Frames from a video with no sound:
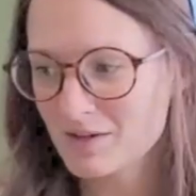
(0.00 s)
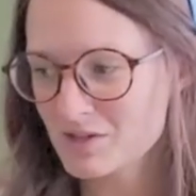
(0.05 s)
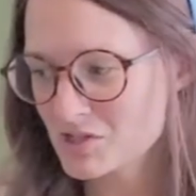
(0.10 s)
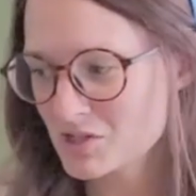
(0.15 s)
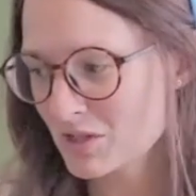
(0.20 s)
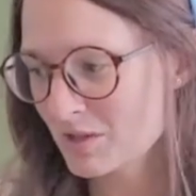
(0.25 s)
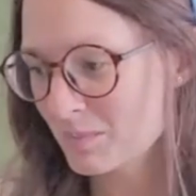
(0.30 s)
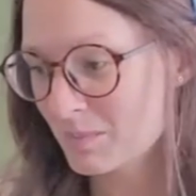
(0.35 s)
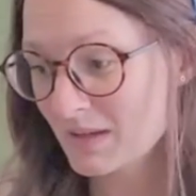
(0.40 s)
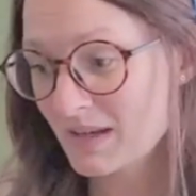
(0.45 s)
a
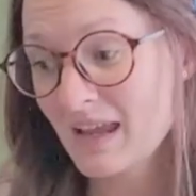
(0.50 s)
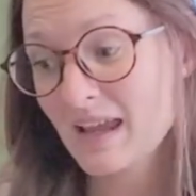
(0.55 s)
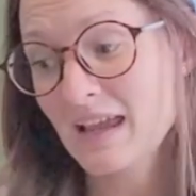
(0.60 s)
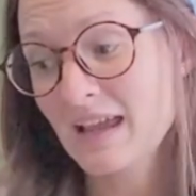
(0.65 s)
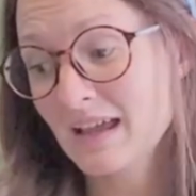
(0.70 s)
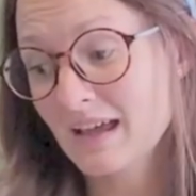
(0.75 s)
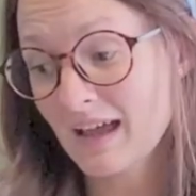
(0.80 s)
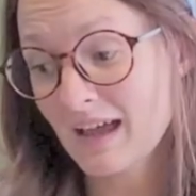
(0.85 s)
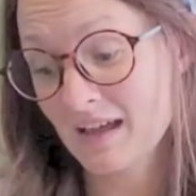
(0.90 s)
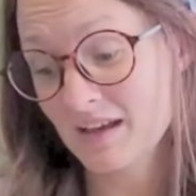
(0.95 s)
shirt, but
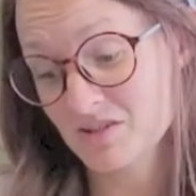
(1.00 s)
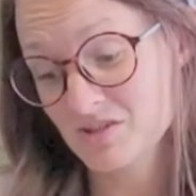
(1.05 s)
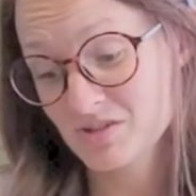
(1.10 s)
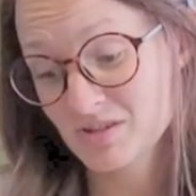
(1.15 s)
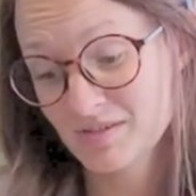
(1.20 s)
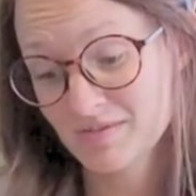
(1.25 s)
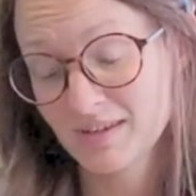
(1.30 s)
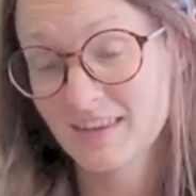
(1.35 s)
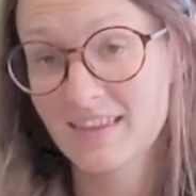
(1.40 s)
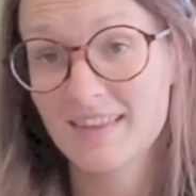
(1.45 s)
he
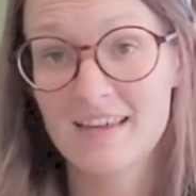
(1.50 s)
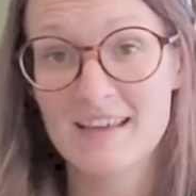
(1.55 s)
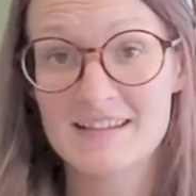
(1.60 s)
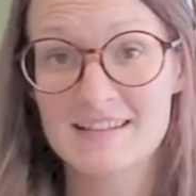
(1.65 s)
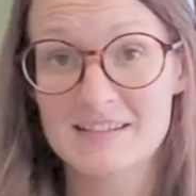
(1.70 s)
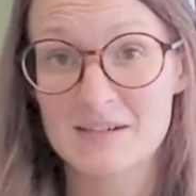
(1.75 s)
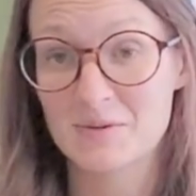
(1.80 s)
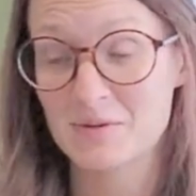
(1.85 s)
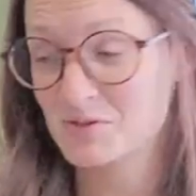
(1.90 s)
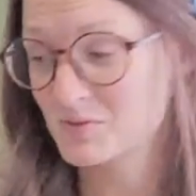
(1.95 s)
actually really liked
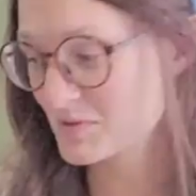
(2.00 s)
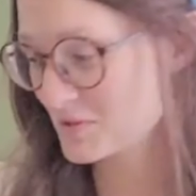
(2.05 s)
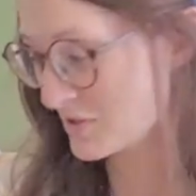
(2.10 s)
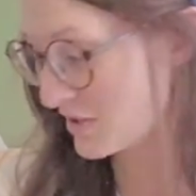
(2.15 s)
it, which was